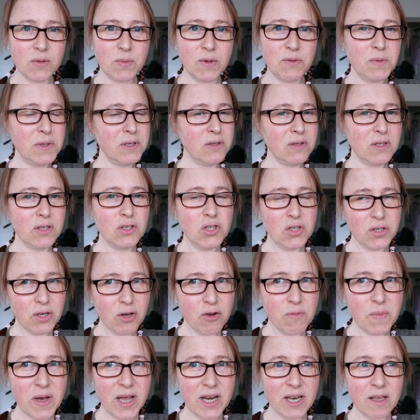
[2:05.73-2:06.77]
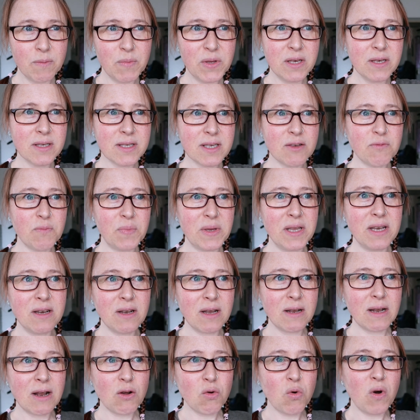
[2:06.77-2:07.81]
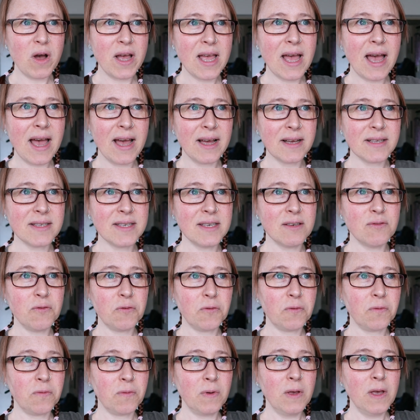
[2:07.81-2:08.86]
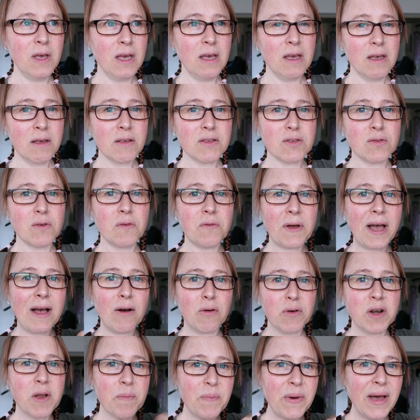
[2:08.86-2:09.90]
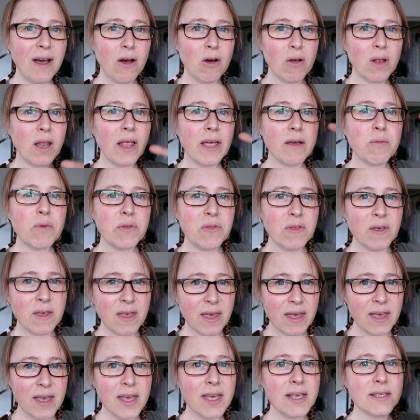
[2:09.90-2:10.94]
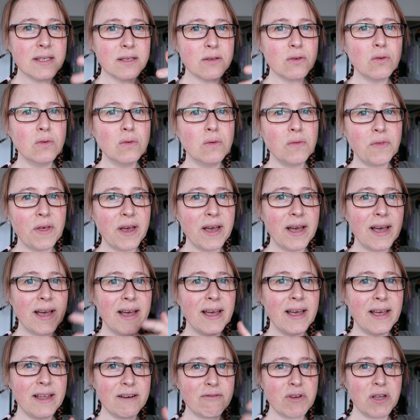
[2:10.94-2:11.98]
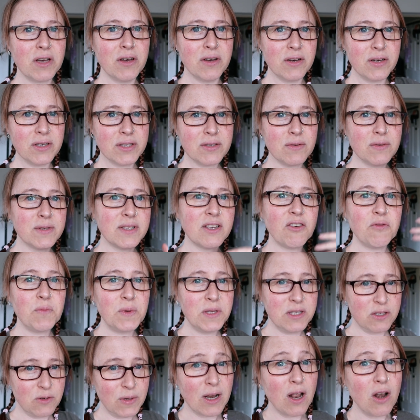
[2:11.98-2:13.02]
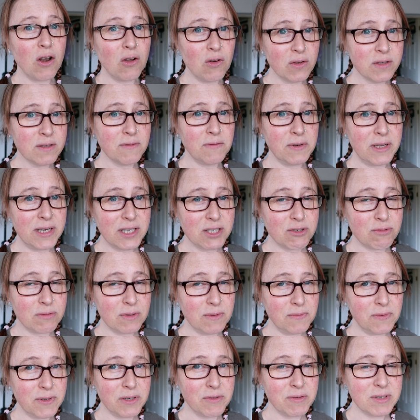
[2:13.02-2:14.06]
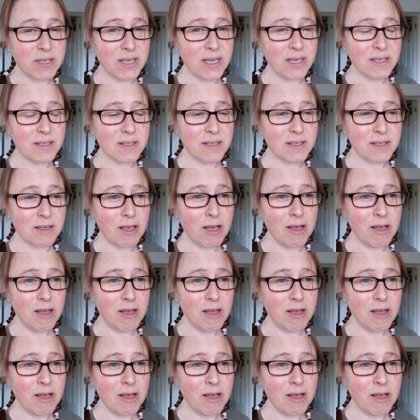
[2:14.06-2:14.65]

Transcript: We've been using so many because I've been quite active sort of out and about, like with the gigs and all that and rehearsals. I've been doing a lot of lateral flow tests.